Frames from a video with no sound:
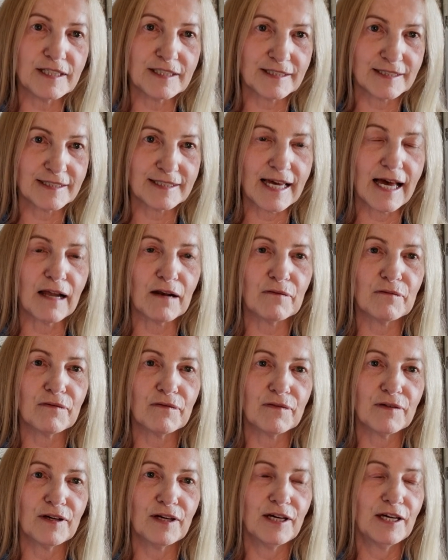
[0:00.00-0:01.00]

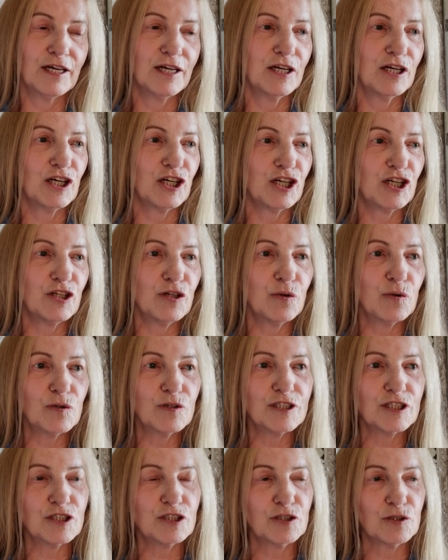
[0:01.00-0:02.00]
itself, in
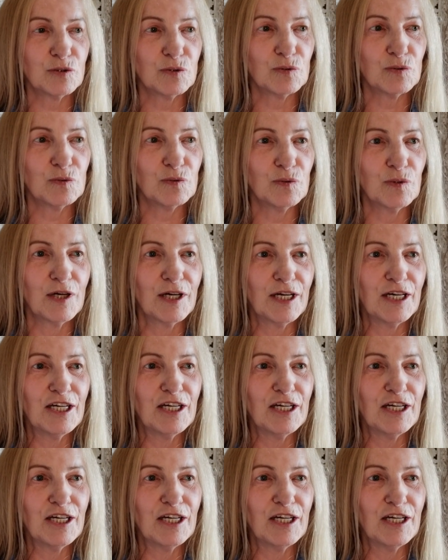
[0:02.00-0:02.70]
order to